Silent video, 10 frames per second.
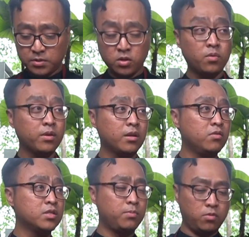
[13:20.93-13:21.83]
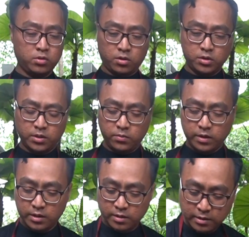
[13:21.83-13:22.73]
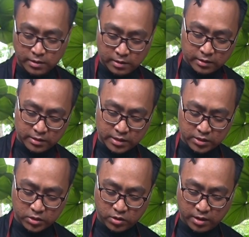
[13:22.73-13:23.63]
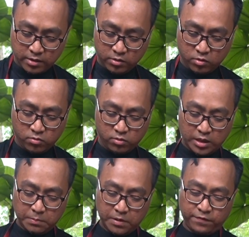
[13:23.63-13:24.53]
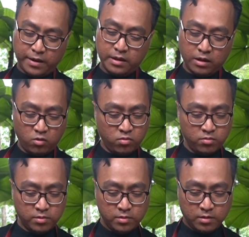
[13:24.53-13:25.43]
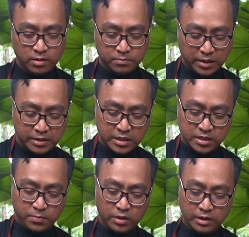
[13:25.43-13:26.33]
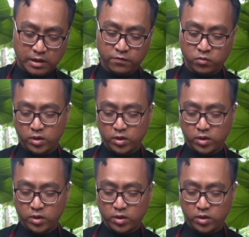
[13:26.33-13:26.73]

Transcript: so now we're going to use the blowtorch and we're going to just try to keep the fire low, but just about enough to